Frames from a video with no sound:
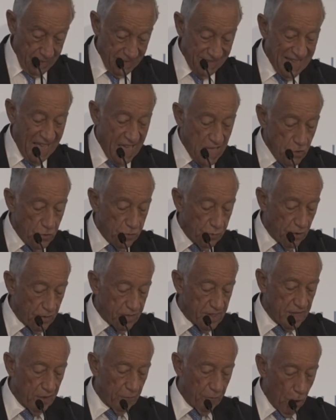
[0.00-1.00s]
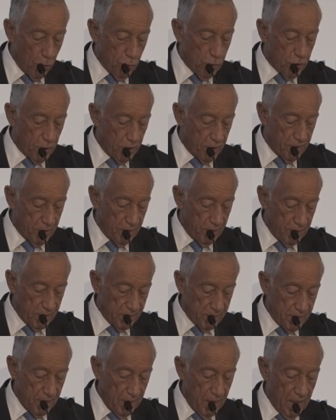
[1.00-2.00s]
dangerous erosion
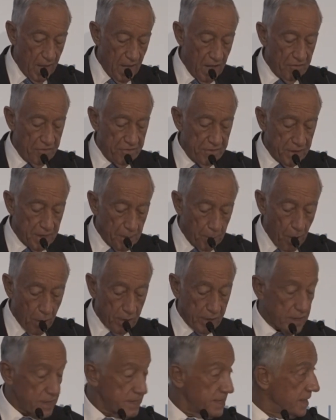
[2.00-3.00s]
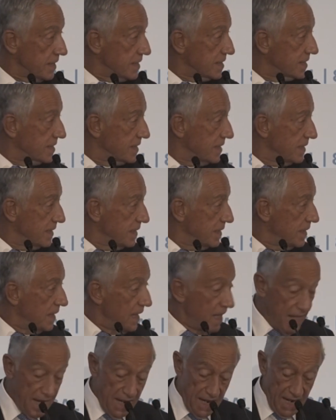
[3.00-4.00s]
of democracies,
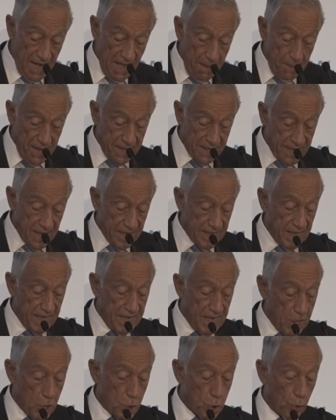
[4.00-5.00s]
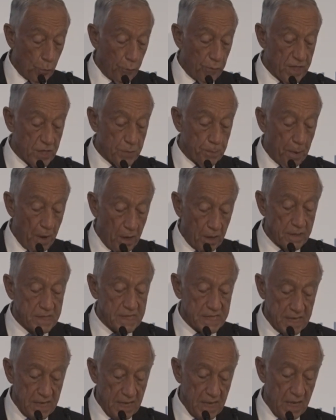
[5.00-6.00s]
limited initial
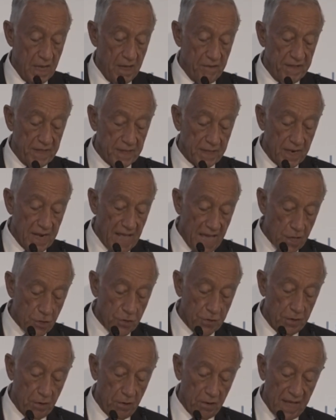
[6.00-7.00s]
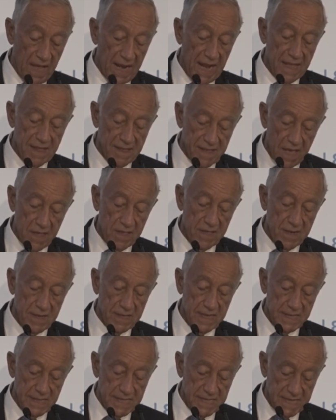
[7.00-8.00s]
response of international
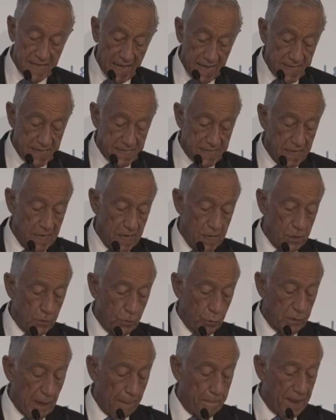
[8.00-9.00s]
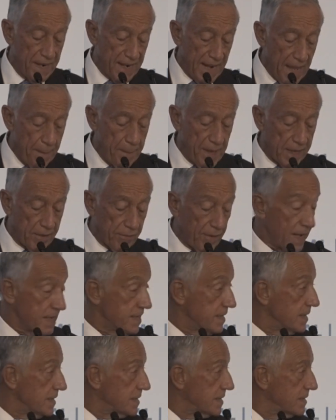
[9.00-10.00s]
organizations and states to the pandemic
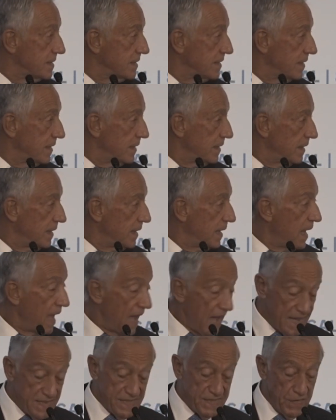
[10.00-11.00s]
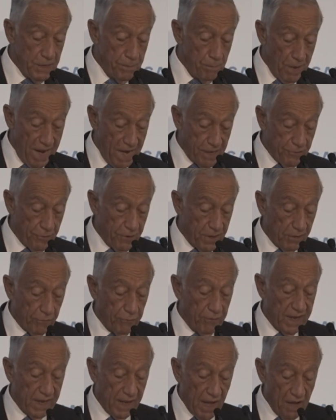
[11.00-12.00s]
crisis, asymmetric
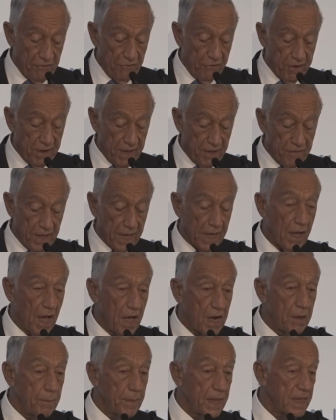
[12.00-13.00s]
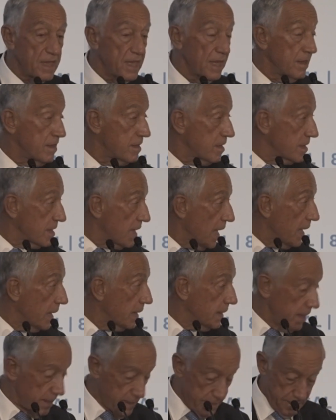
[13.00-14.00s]
recovery of economies and
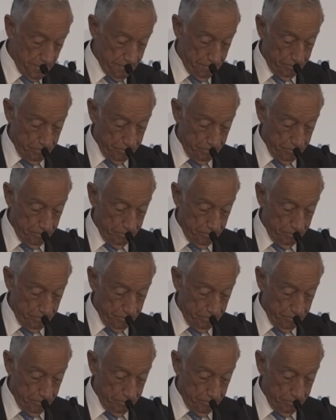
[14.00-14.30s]
societies,